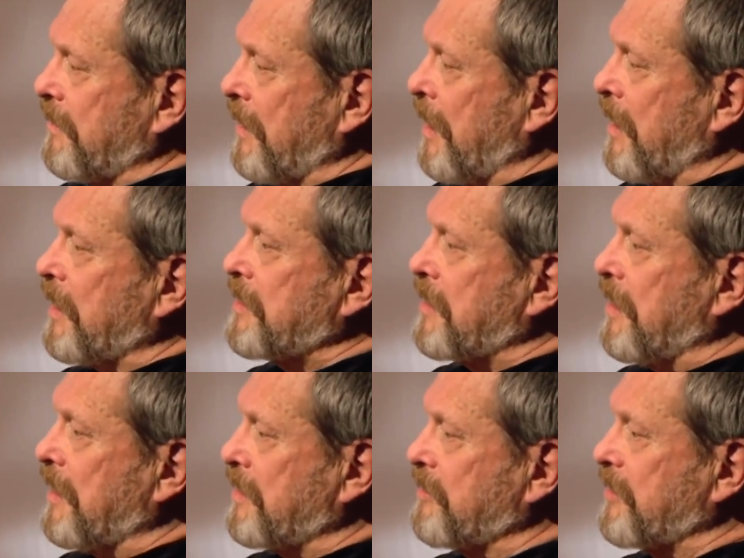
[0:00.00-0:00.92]
Alex
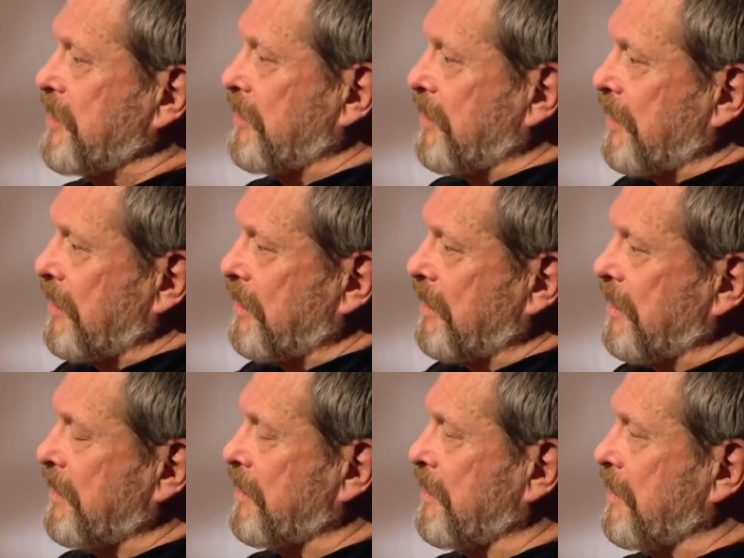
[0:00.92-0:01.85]
Cox was doing it,
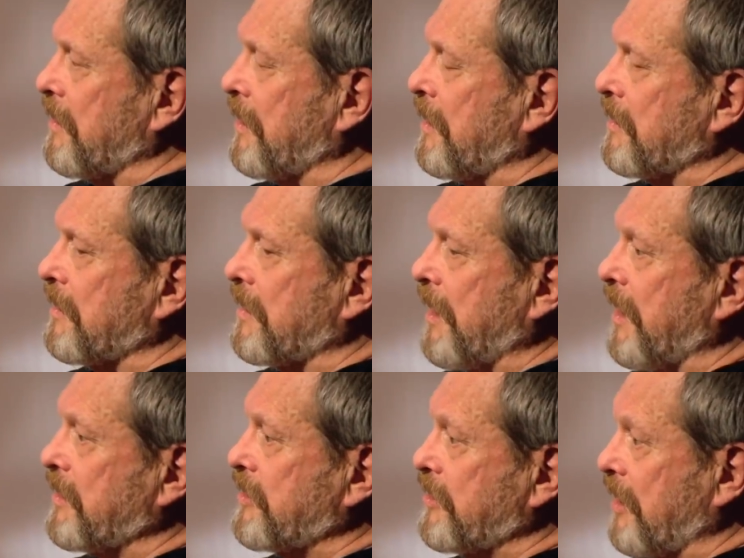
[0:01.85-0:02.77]
and he had
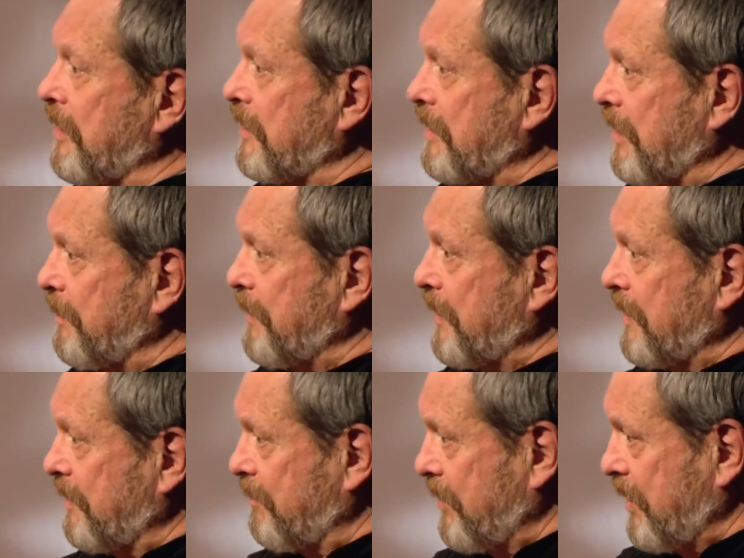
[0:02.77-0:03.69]
cast Johnny Depp
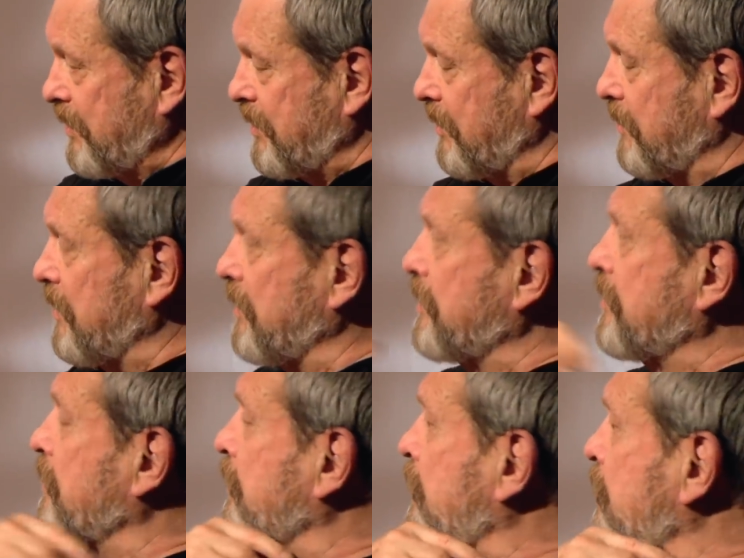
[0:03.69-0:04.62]
and Benicio del
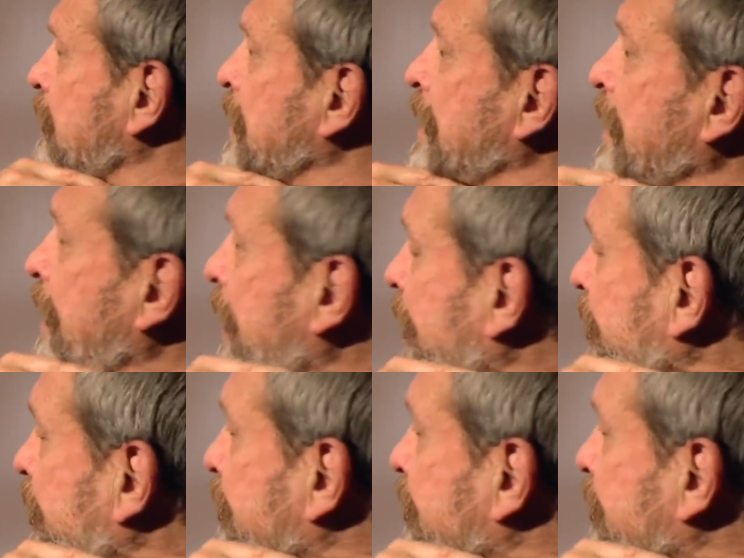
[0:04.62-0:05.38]
Toro, and